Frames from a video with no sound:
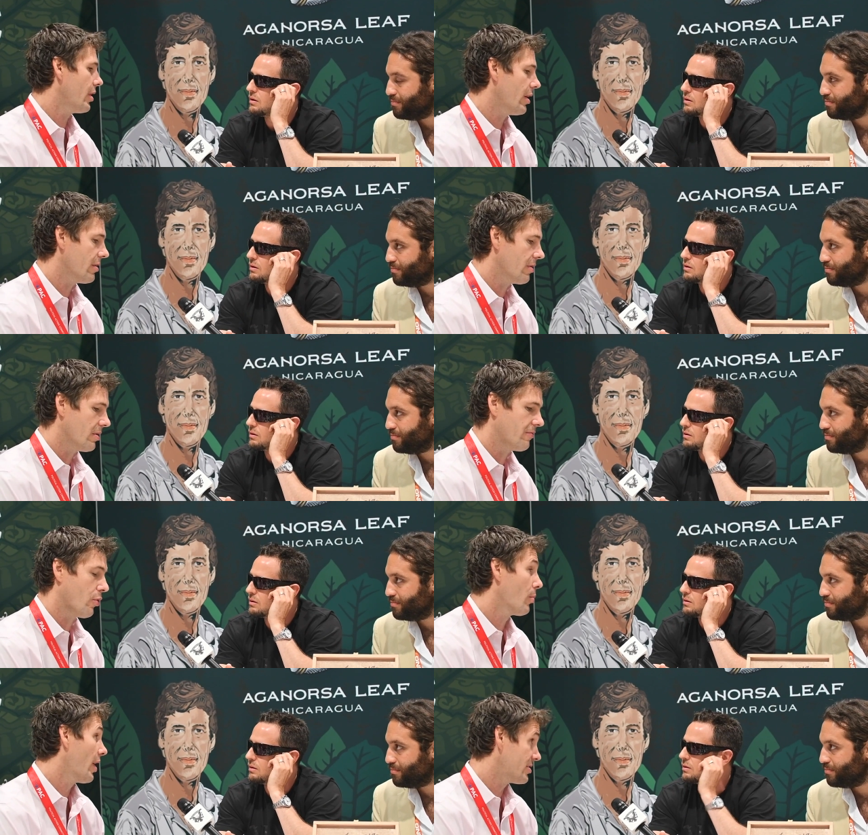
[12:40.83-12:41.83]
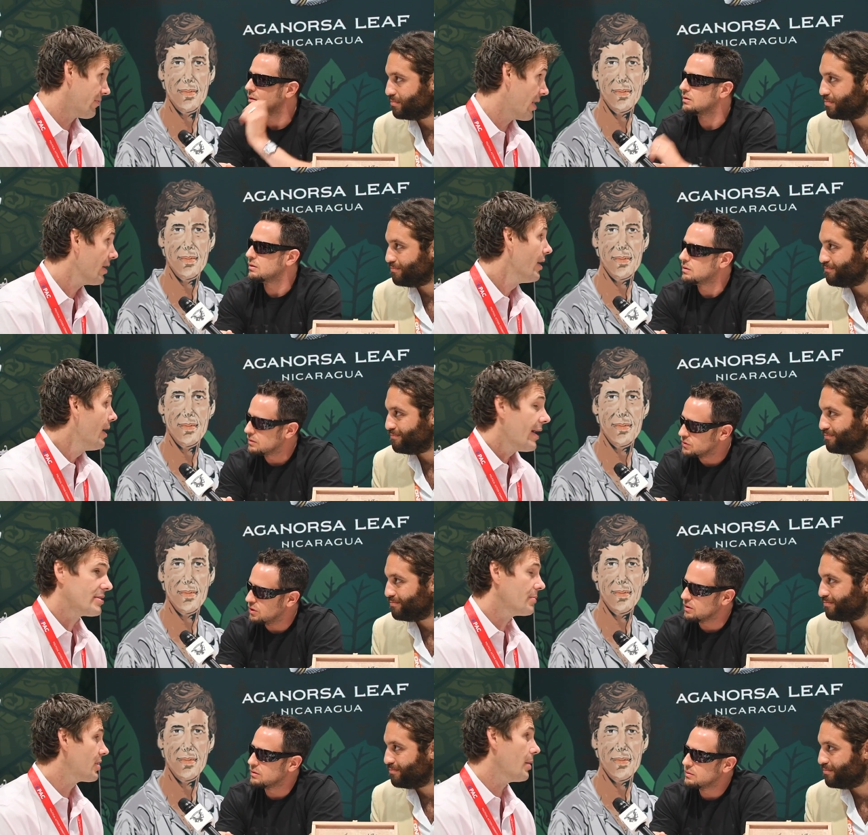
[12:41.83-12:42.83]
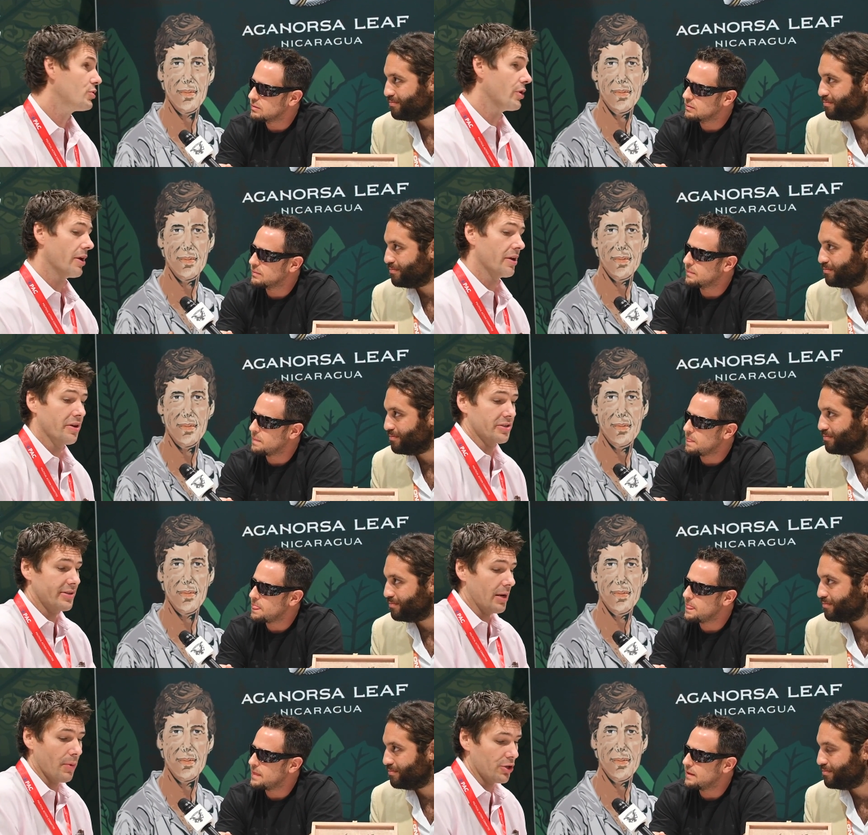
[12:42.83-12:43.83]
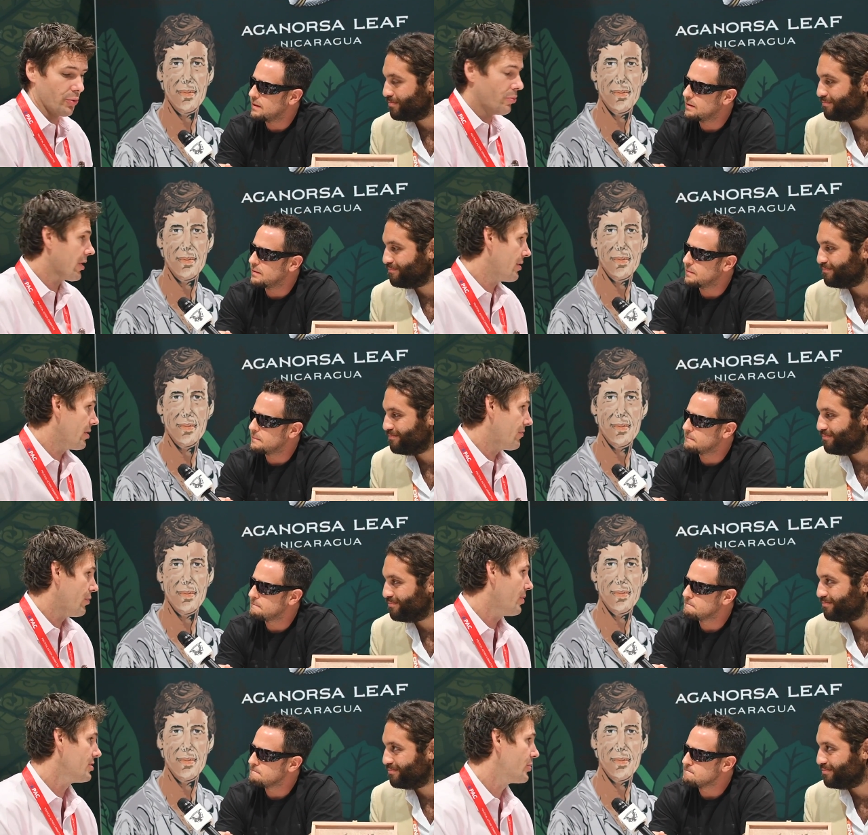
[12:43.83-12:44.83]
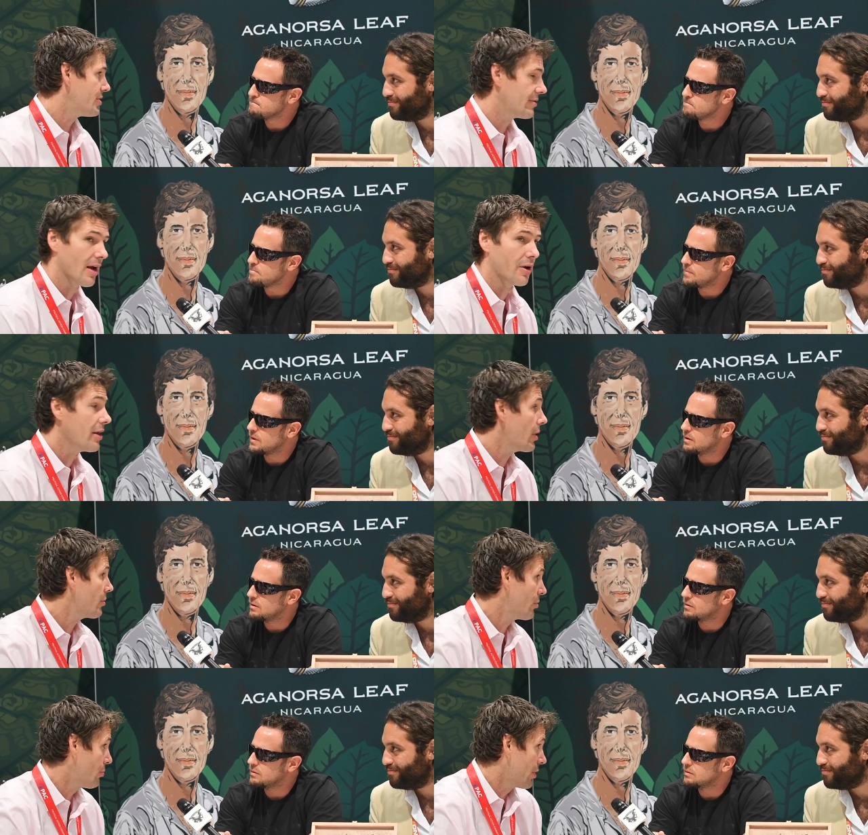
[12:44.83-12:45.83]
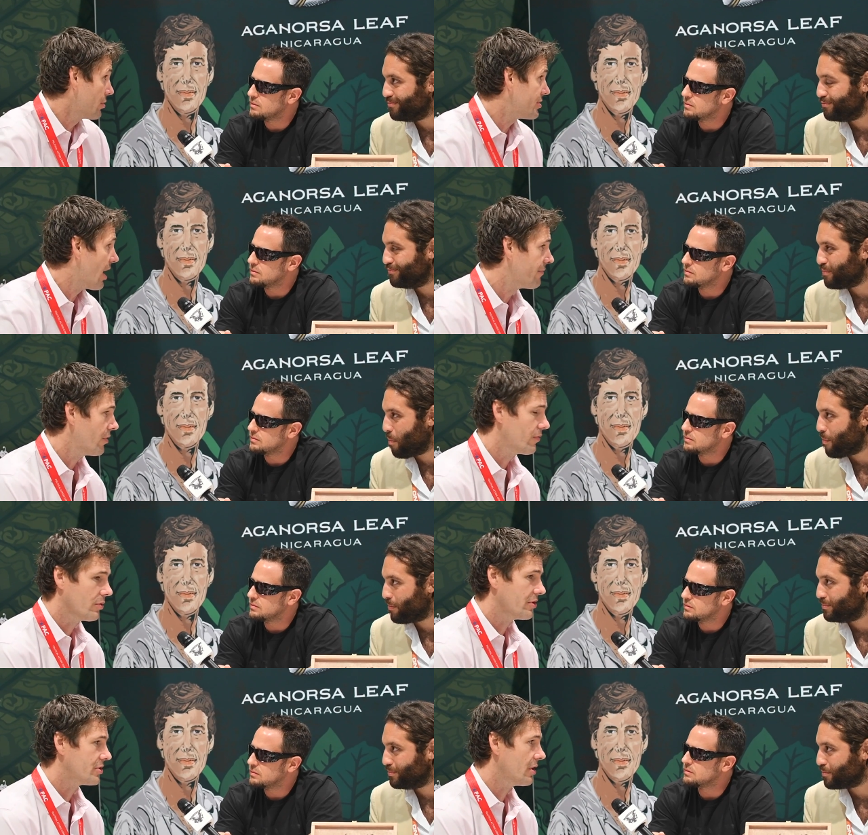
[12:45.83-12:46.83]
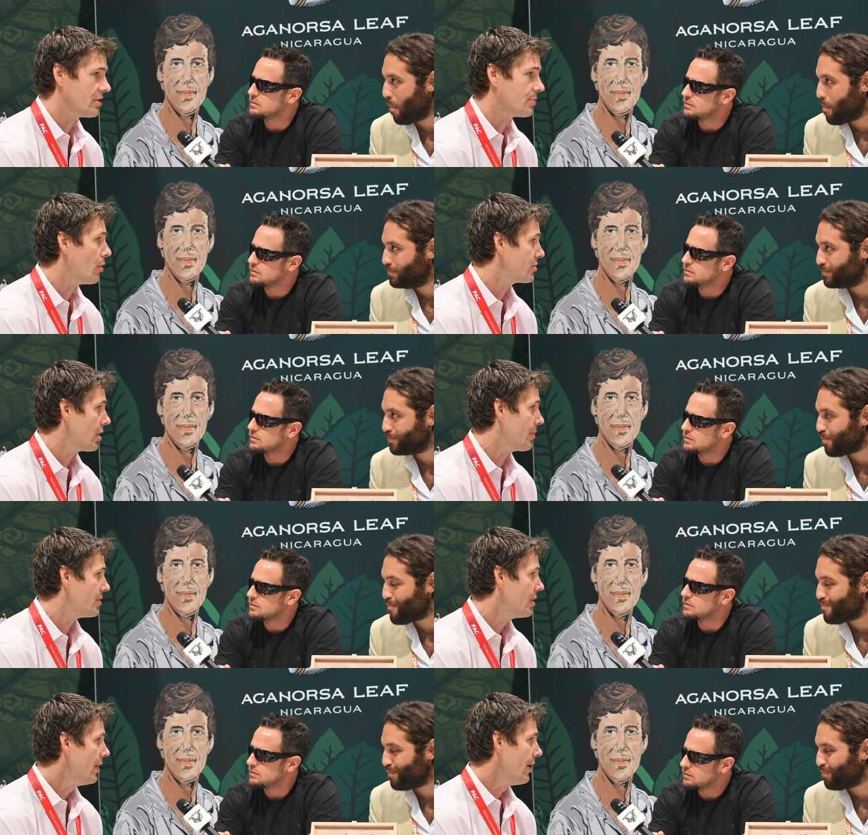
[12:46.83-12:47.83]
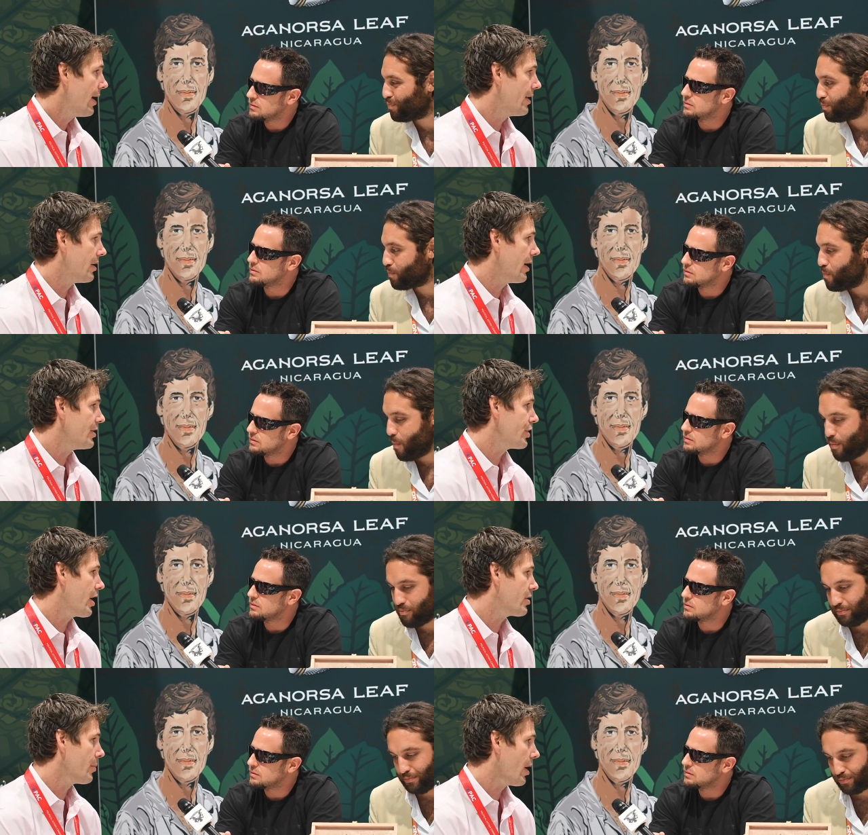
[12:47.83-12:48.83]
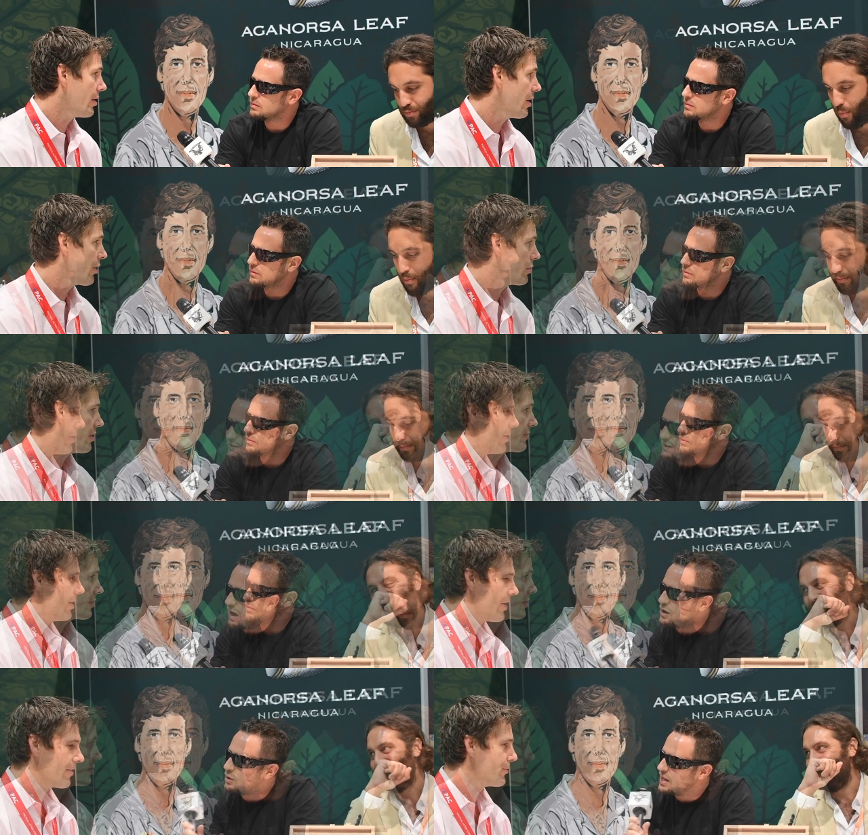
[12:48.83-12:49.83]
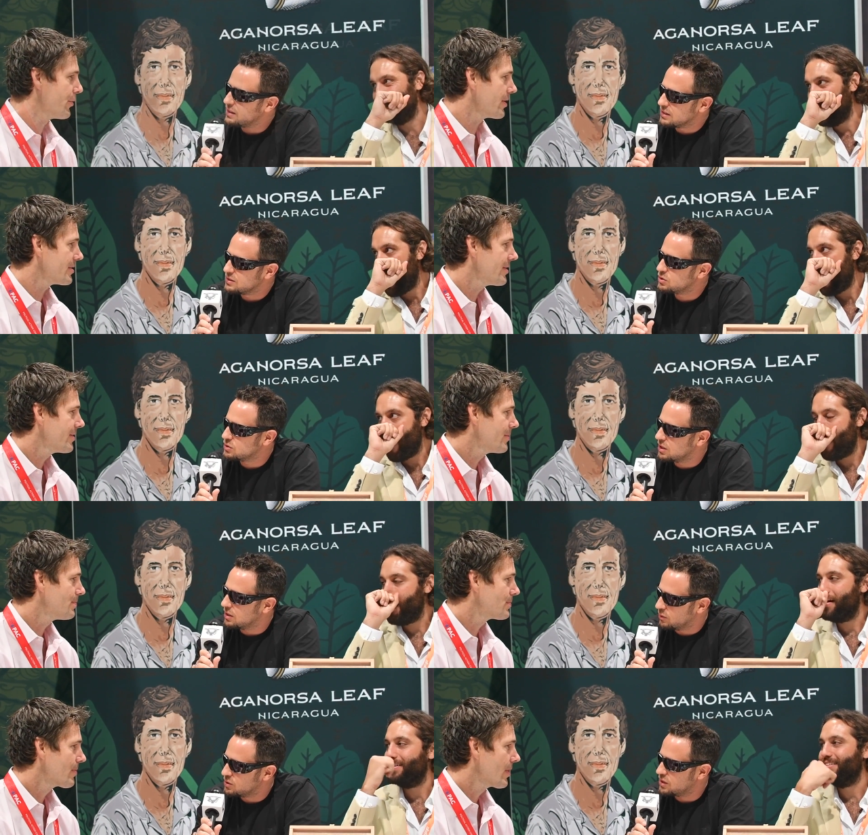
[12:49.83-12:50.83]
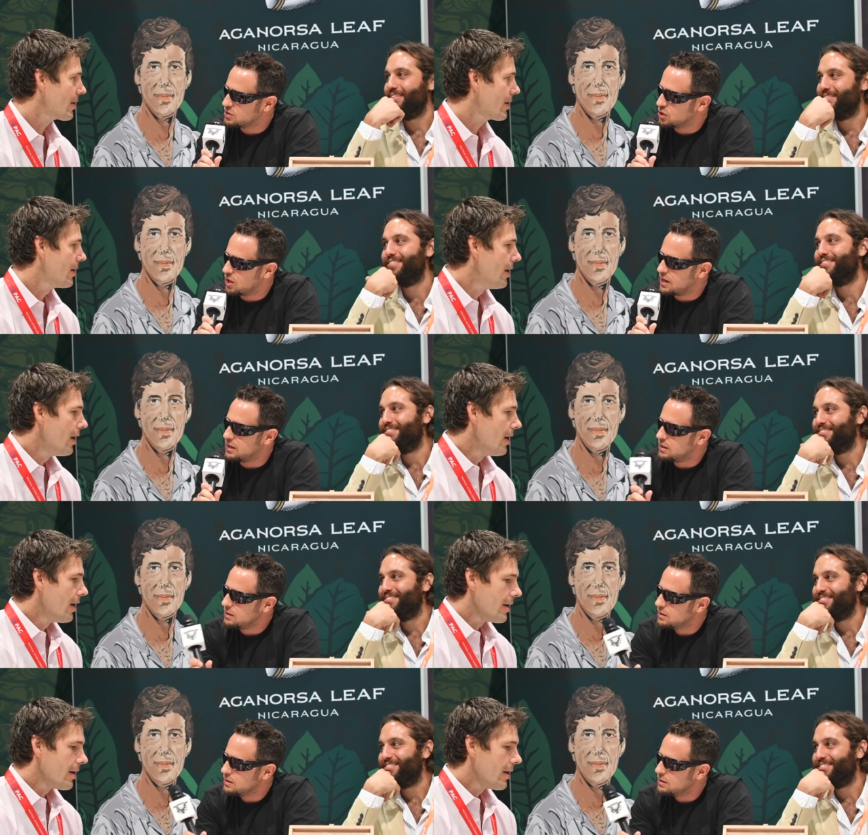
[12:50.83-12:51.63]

Speaker 1: uh, uh formalized event. Sure. And sometimes we, it doesn't take much. We bring in the fumas. We sit down. Hey, bring your staff over. Let's uh, smoke some and and uh, educate them on, on our leaf. How do you like this? This was a was you think this a good idea?